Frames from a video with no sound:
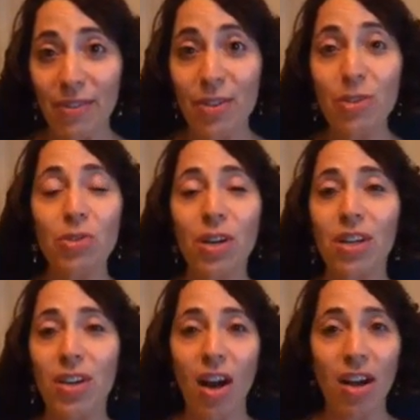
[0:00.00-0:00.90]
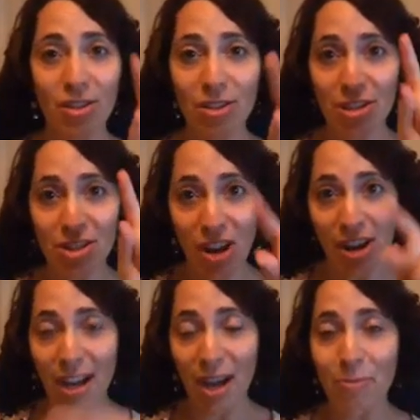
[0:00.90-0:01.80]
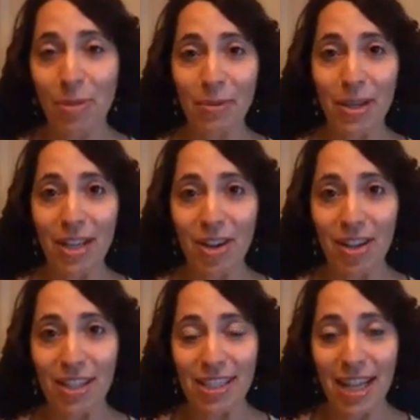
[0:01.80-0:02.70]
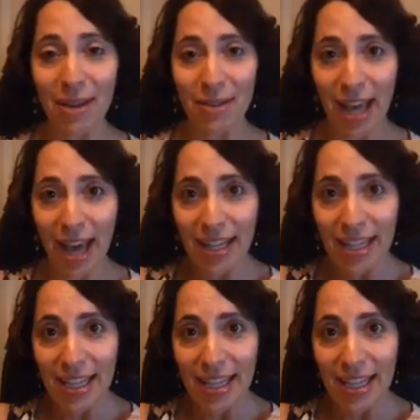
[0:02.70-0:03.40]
If you do struggle at all, you could just heart it up and we can call it a day with that.